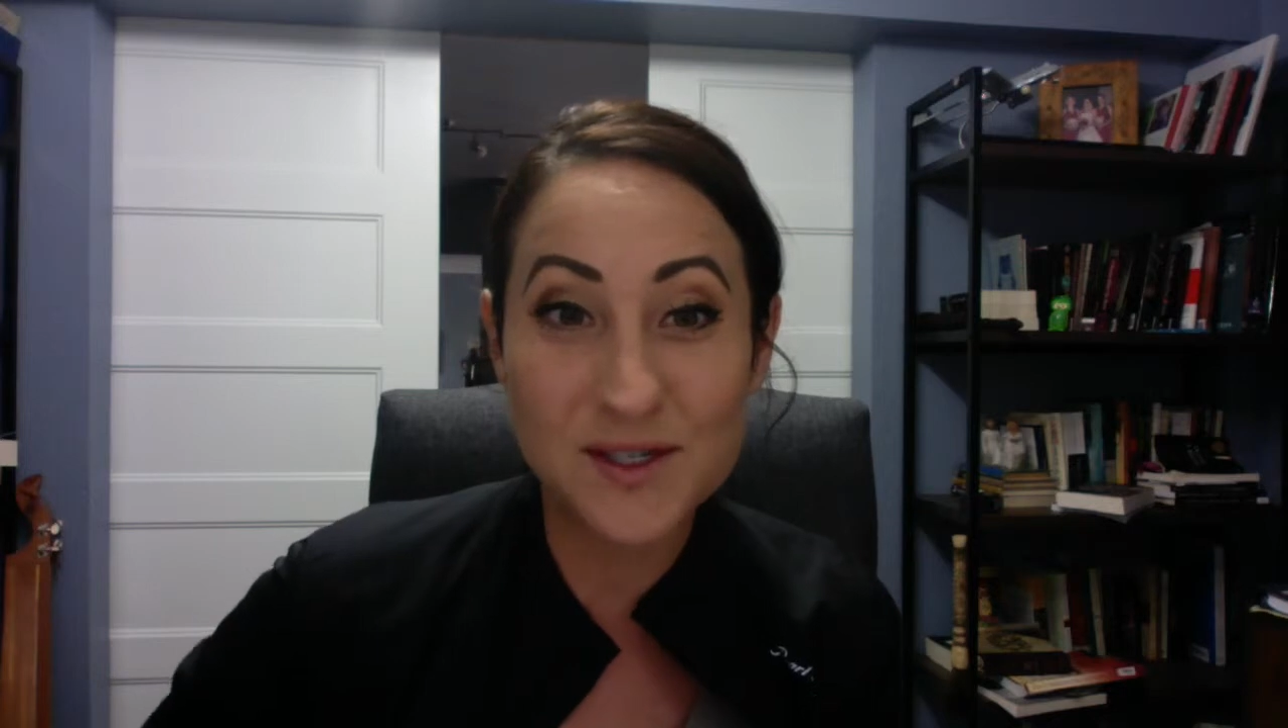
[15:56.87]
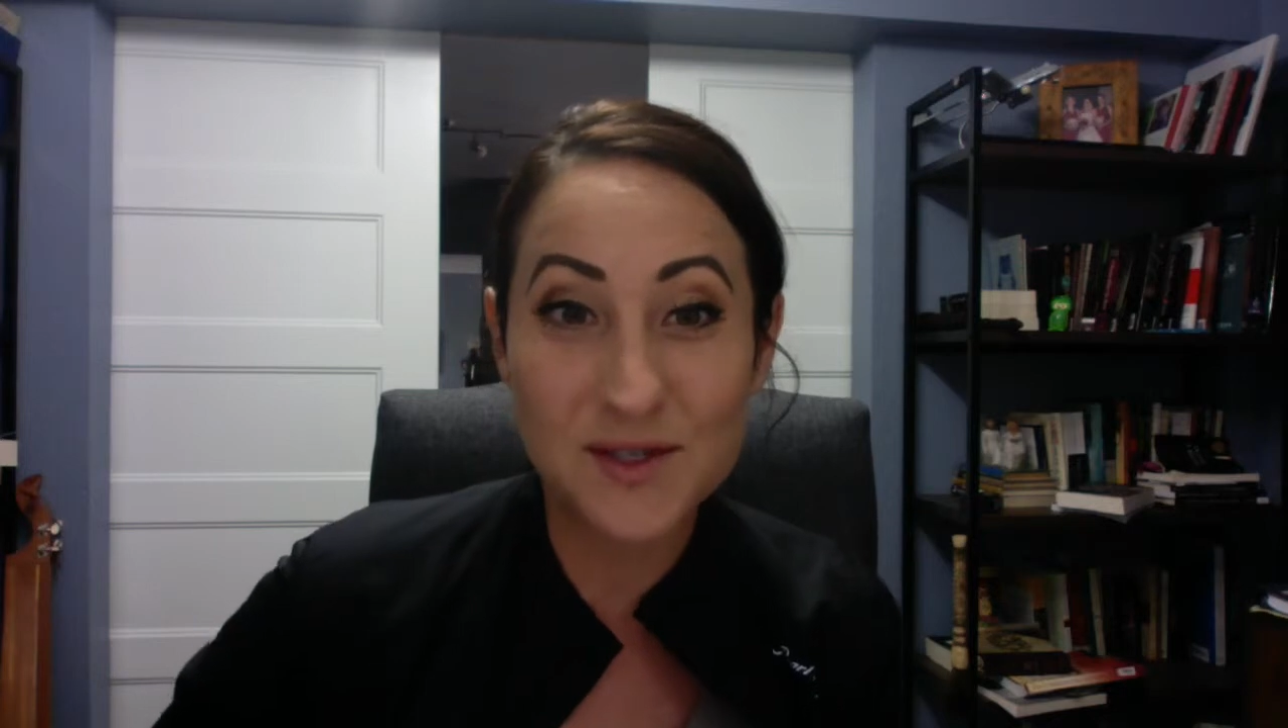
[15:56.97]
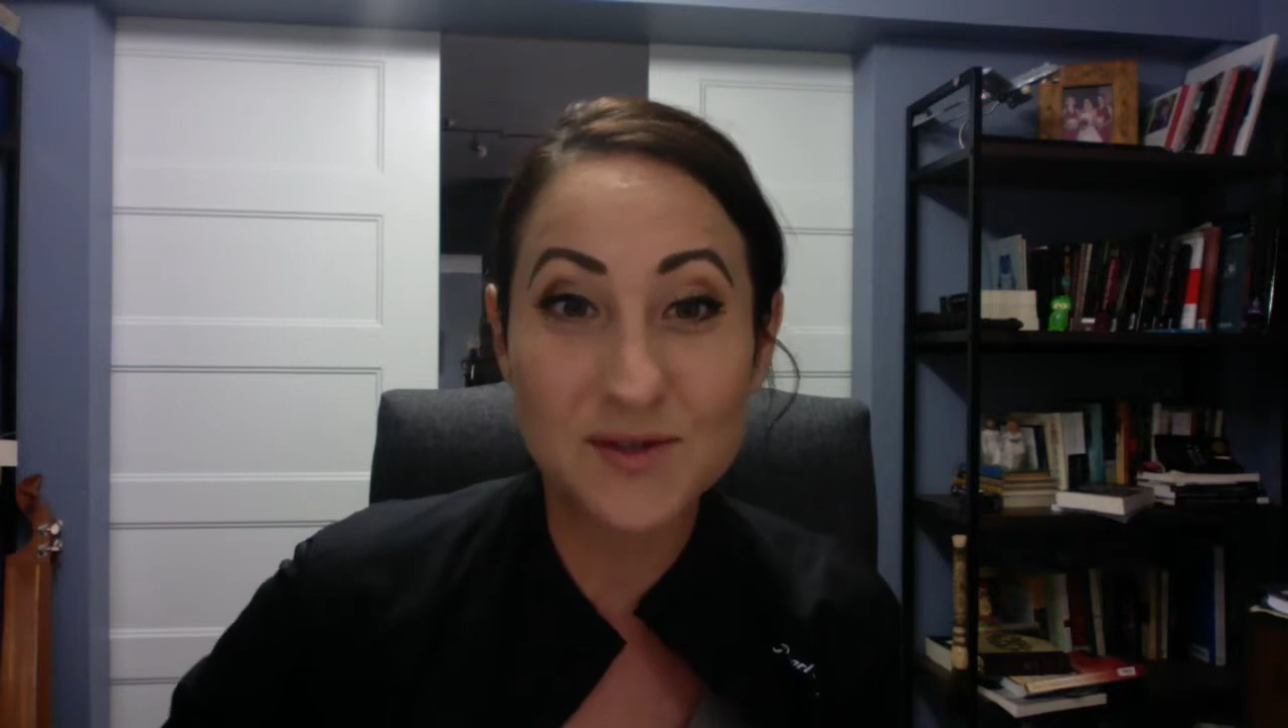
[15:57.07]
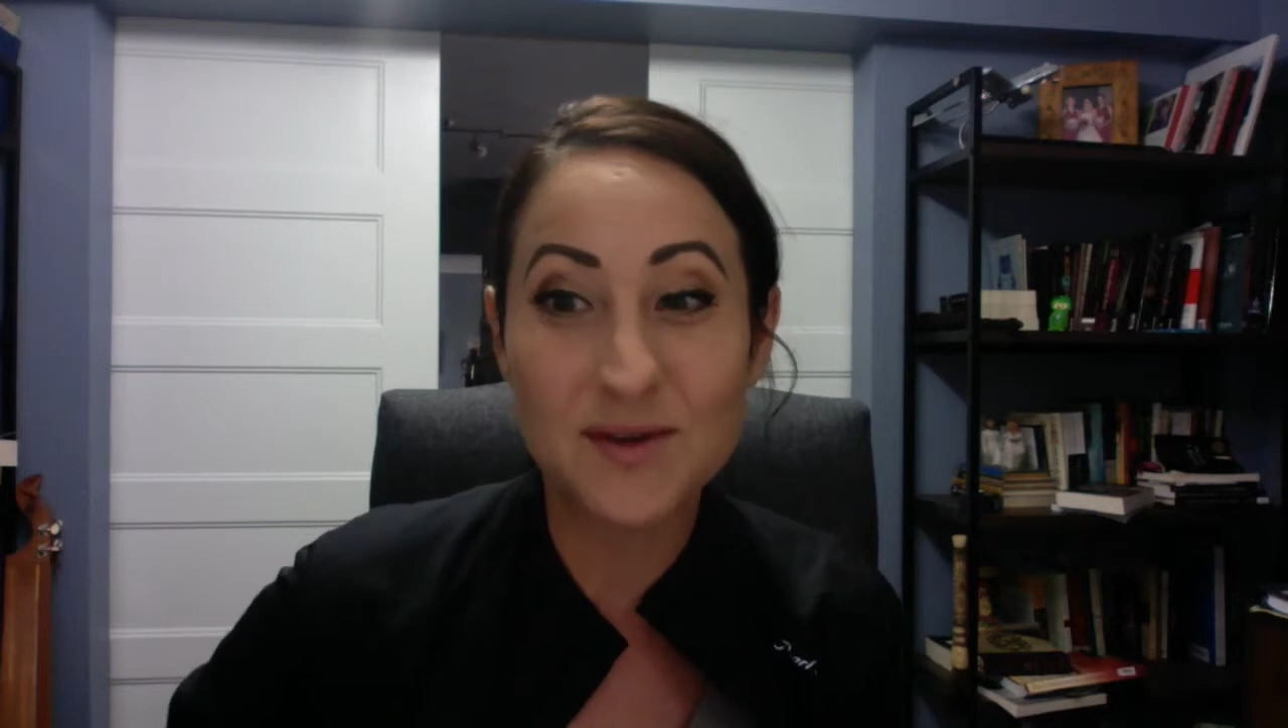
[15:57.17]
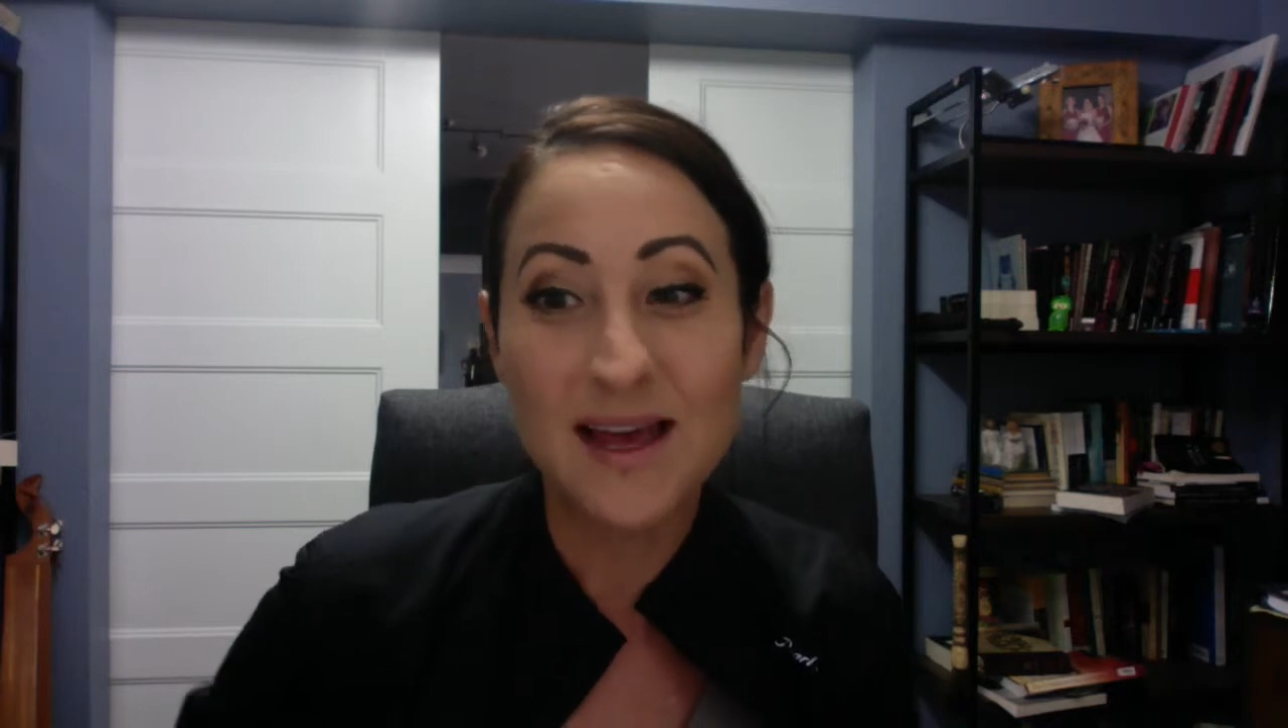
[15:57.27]

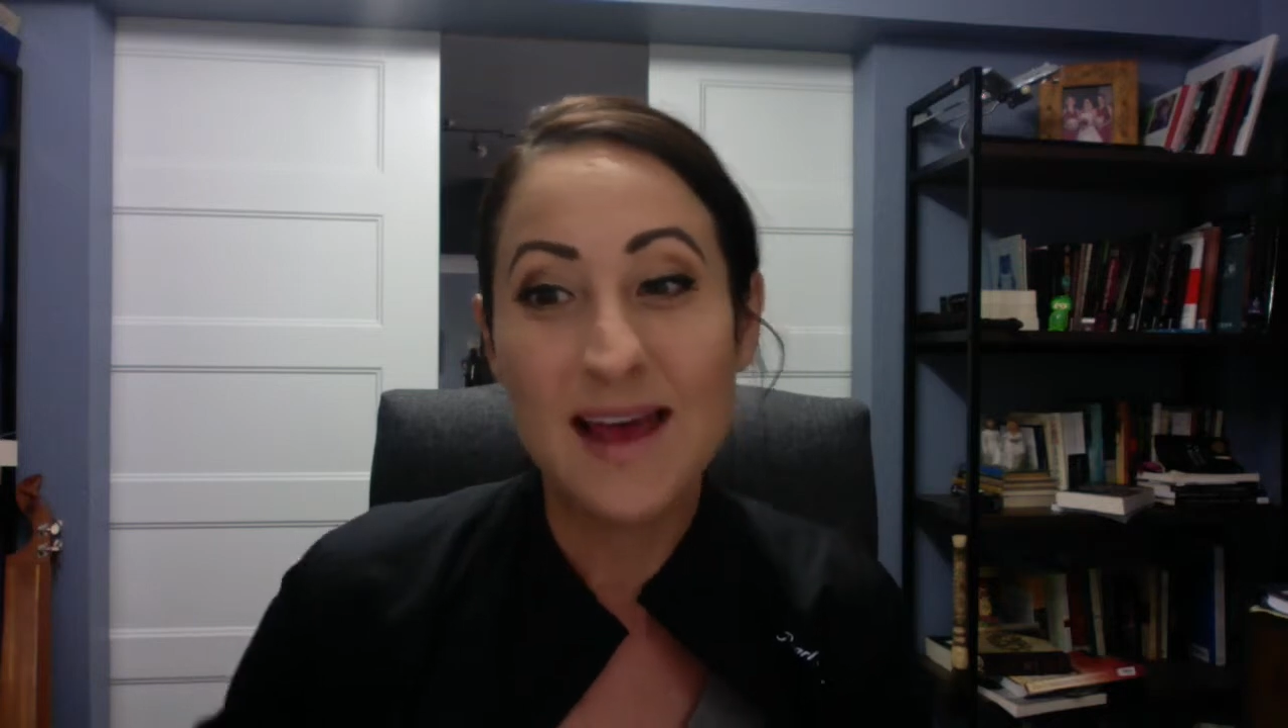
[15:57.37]
you